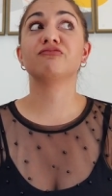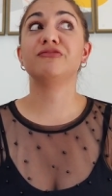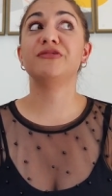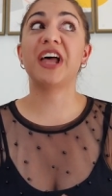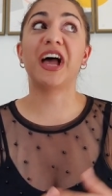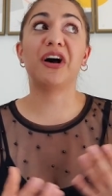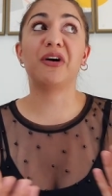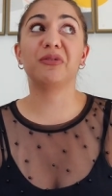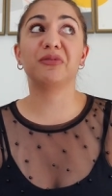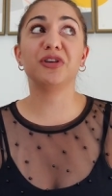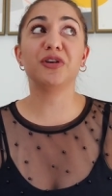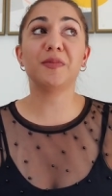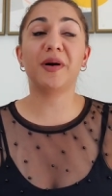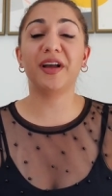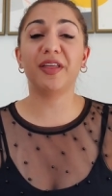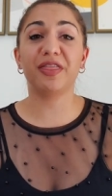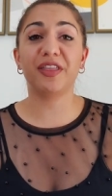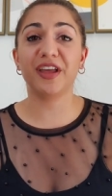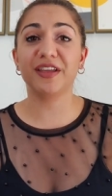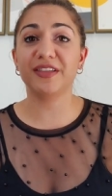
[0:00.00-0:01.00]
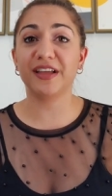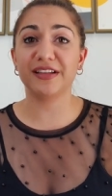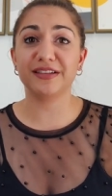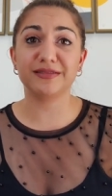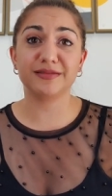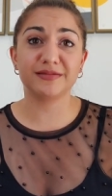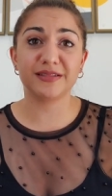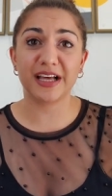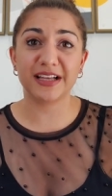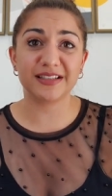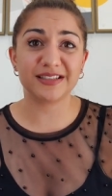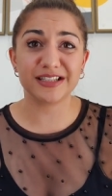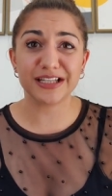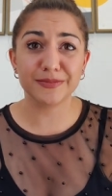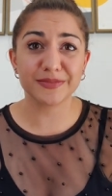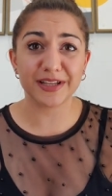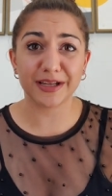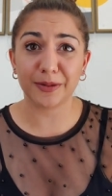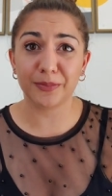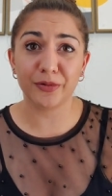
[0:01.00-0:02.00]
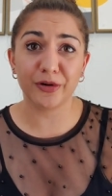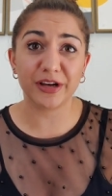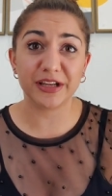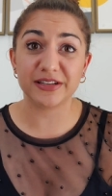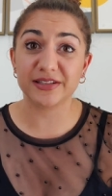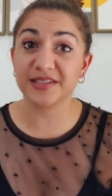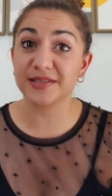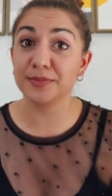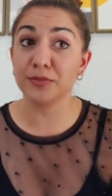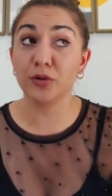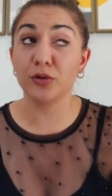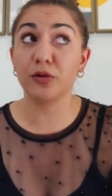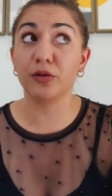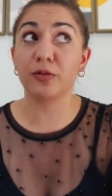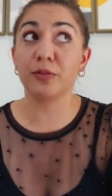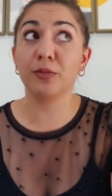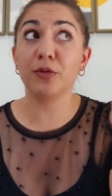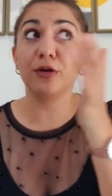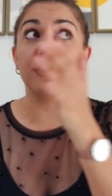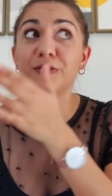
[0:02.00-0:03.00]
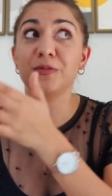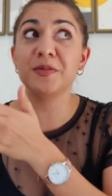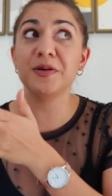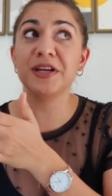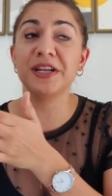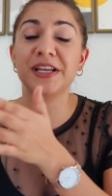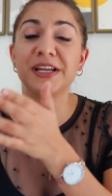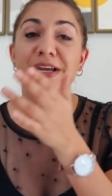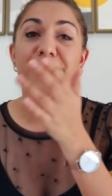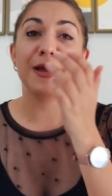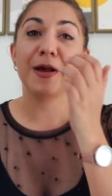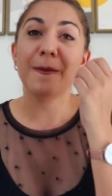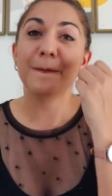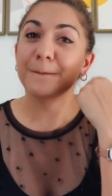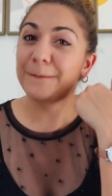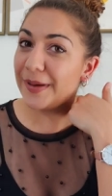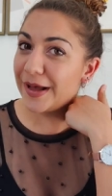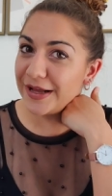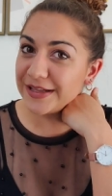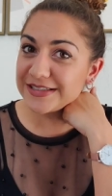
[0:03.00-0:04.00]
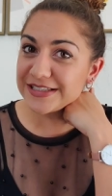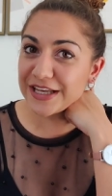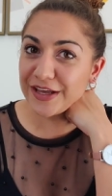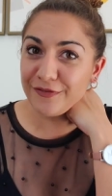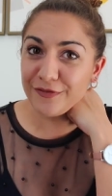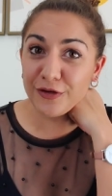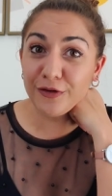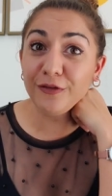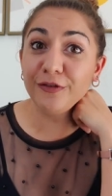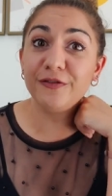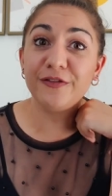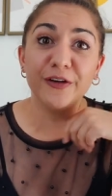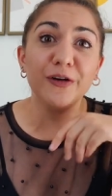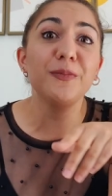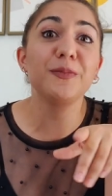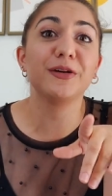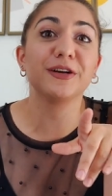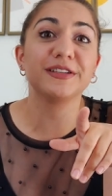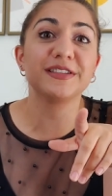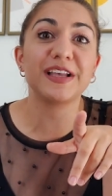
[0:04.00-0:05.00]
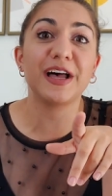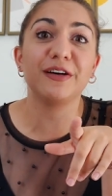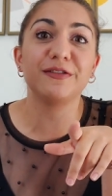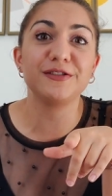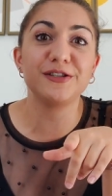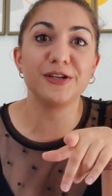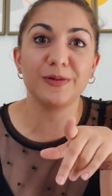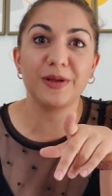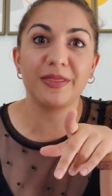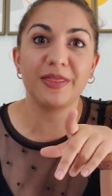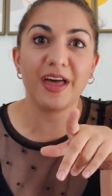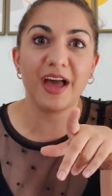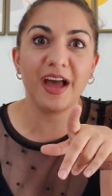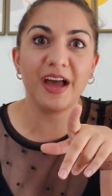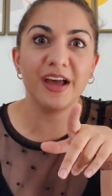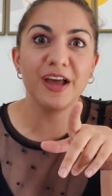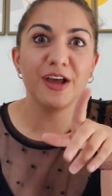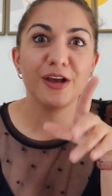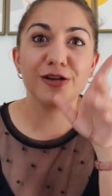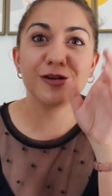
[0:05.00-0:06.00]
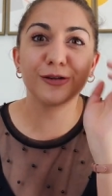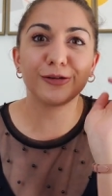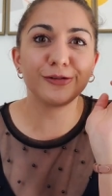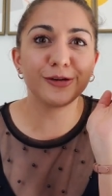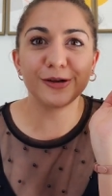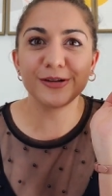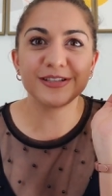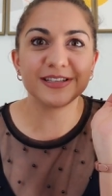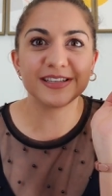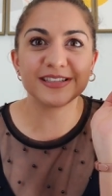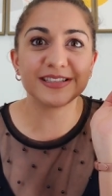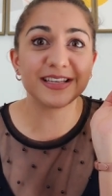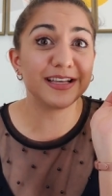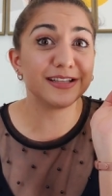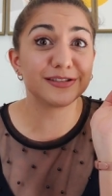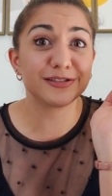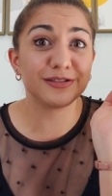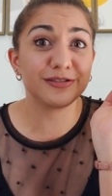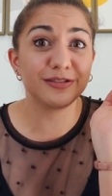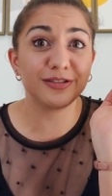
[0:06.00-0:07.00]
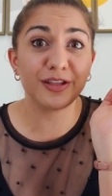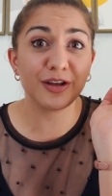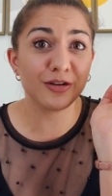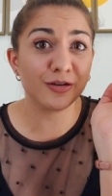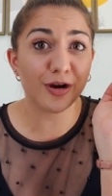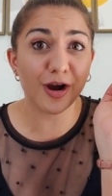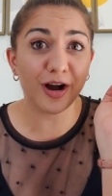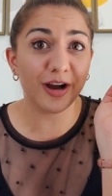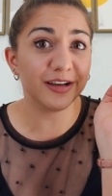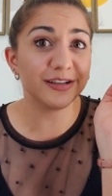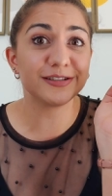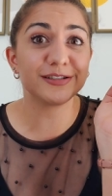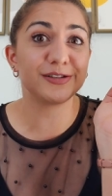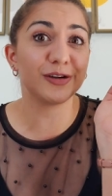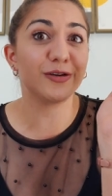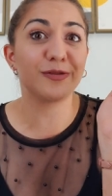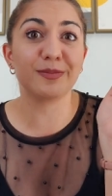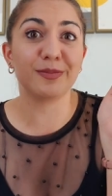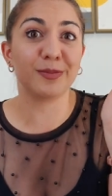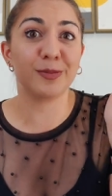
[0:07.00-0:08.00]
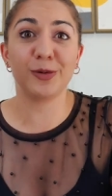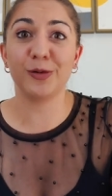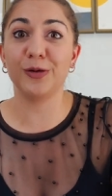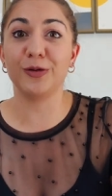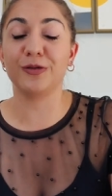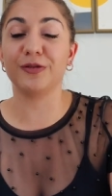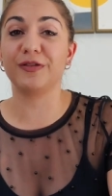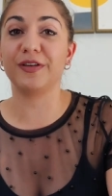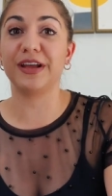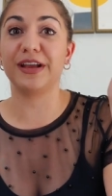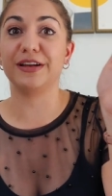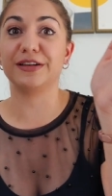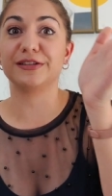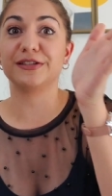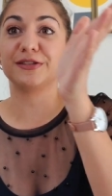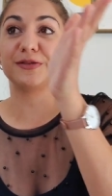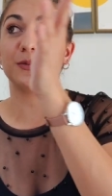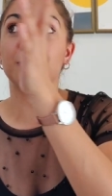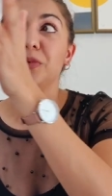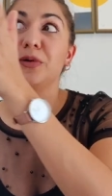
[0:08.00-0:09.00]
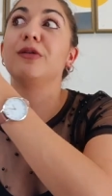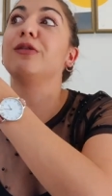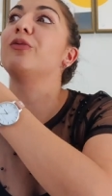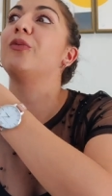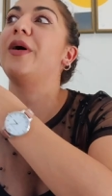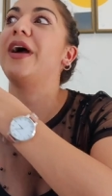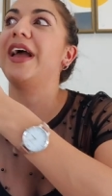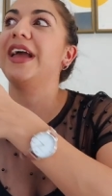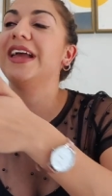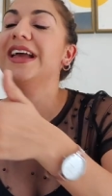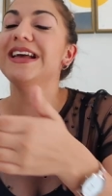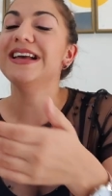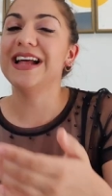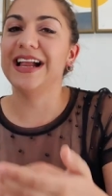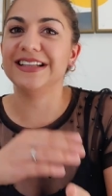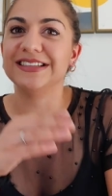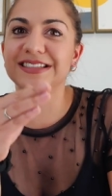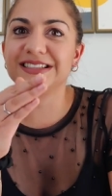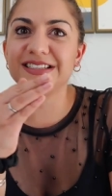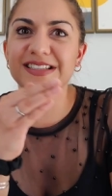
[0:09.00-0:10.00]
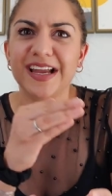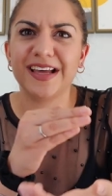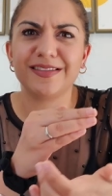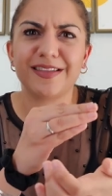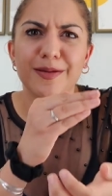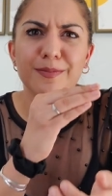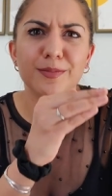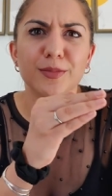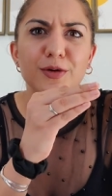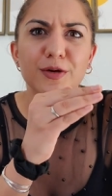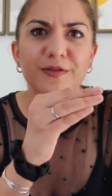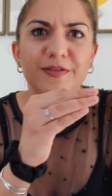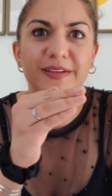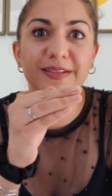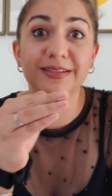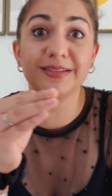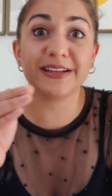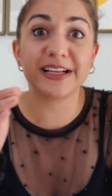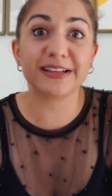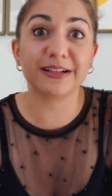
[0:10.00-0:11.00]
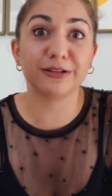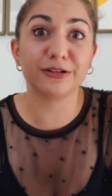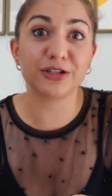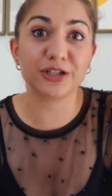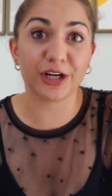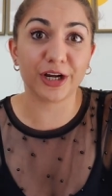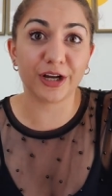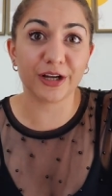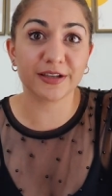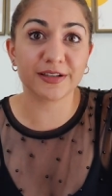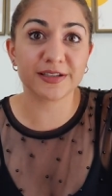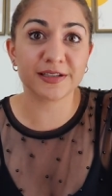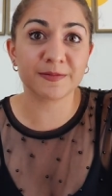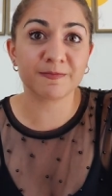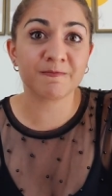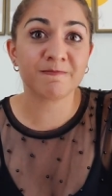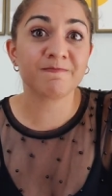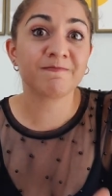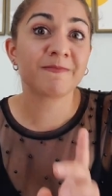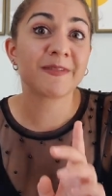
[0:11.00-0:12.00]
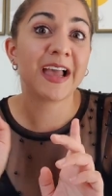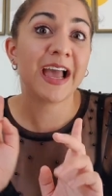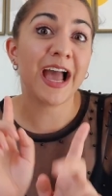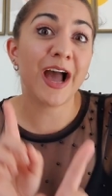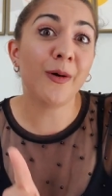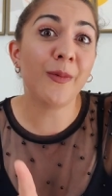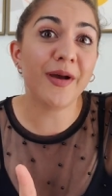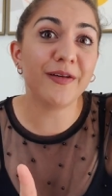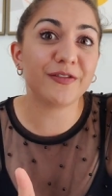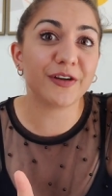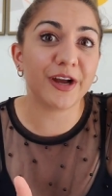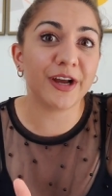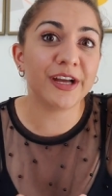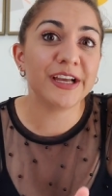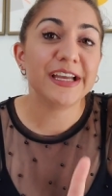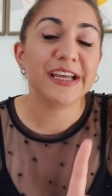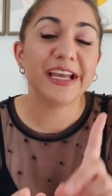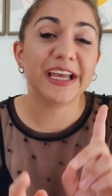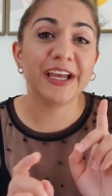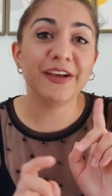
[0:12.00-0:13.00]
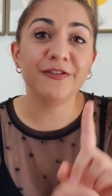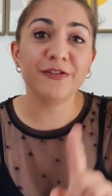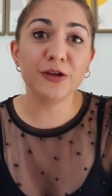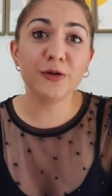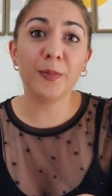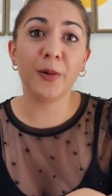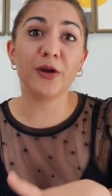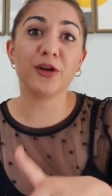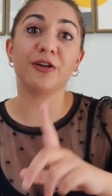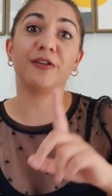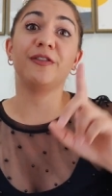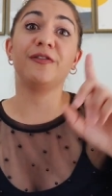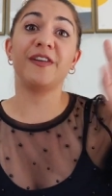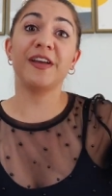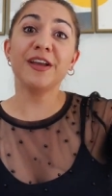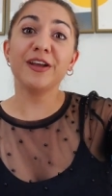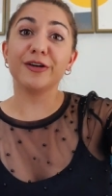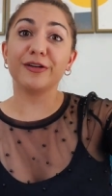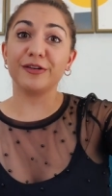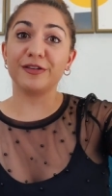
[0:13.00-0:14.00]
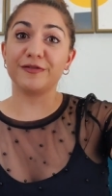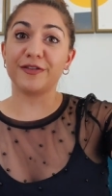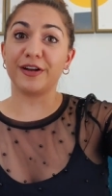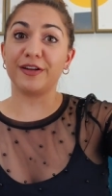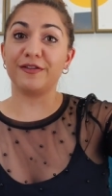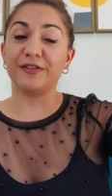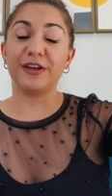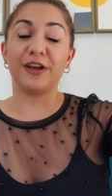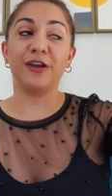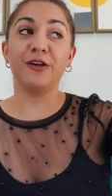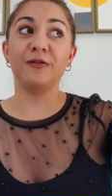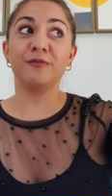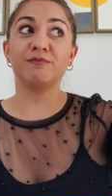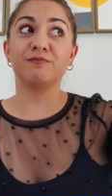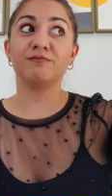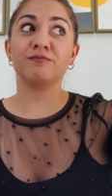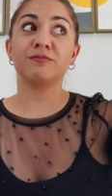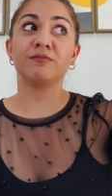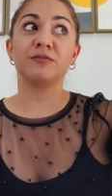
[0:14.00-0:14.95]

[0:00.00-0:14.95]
Now, you might think that that seems like a pretty smooth movement, but if you film yourself doing that, you'll notice it's that your eyes don't move in a smooth way. Instead, they move in little jerks. However, if you put your finger in front of you